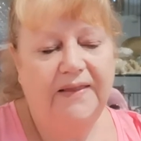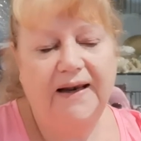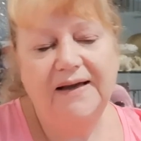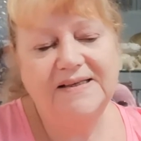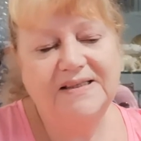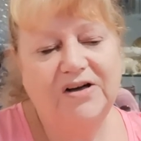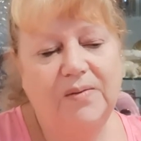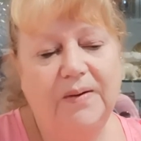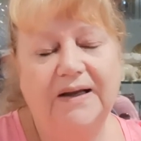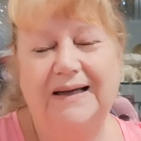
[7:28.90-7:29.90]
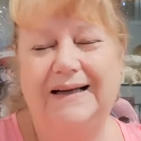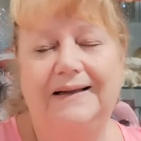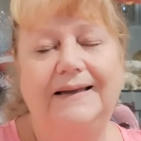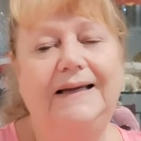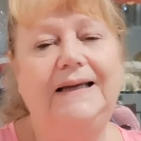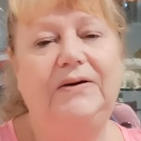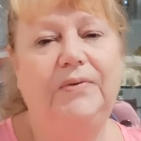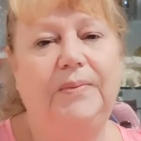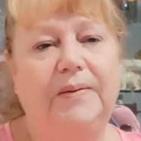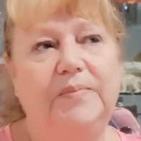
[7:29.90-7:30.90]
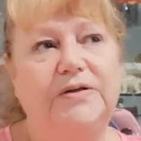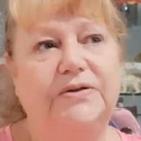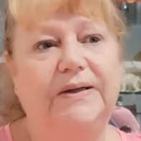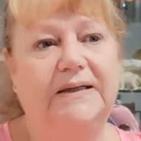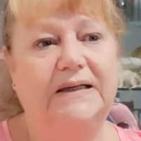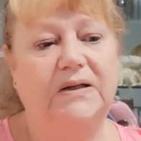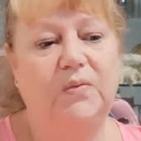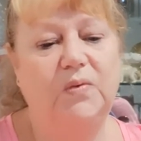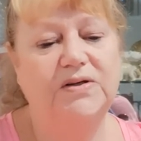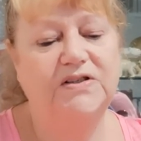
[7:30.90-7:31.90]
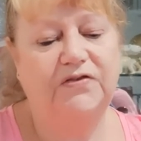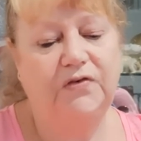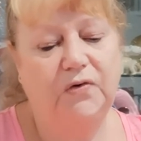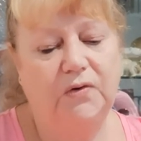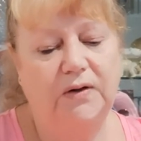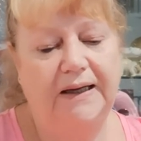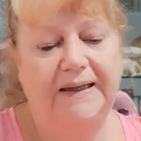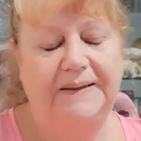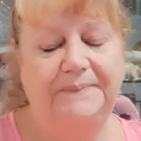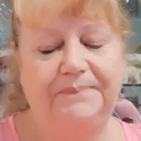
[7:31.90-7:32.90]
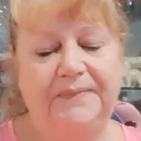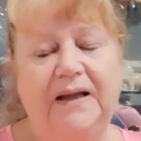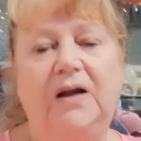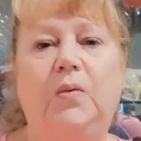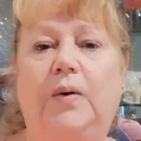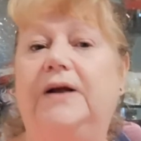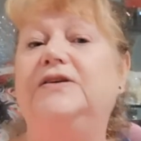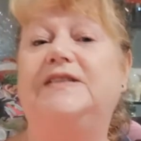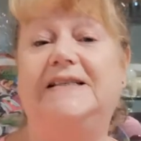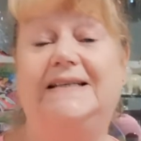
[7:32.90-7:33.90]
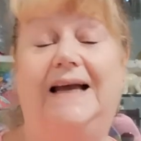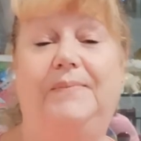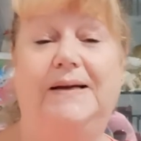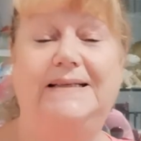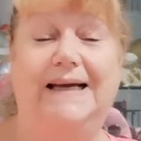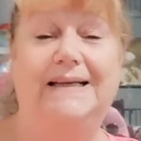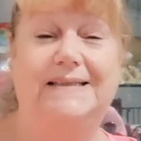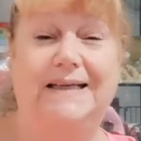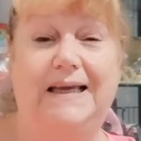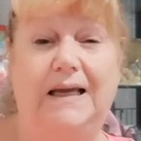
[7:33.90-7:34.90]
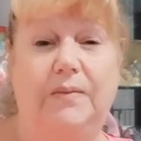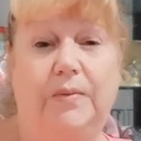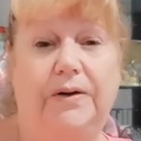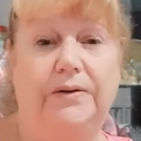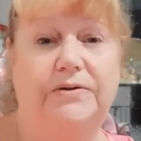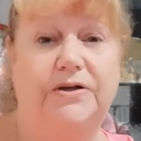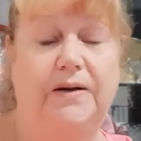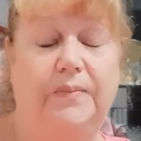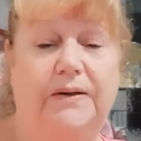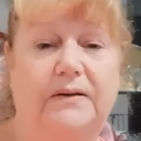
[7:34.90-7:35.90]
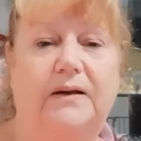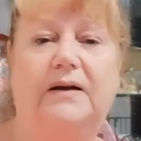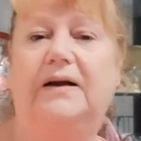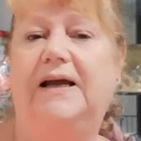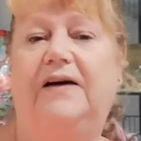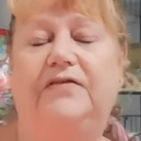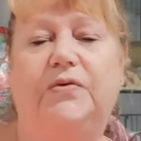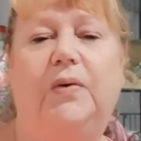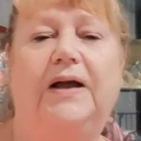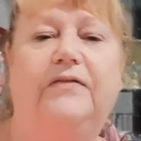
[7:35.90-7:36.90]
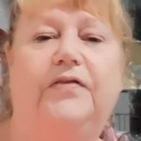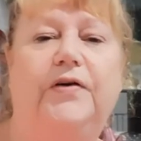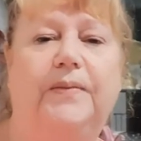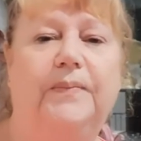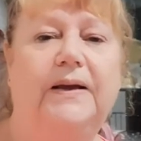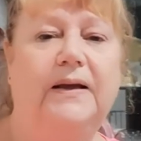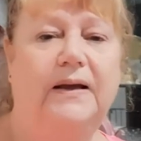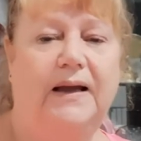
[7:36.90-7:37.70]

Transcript: The last time I can clearly remember doing it was for um, when I used to take my dad to chemo treatment, and I'd have to wait for him.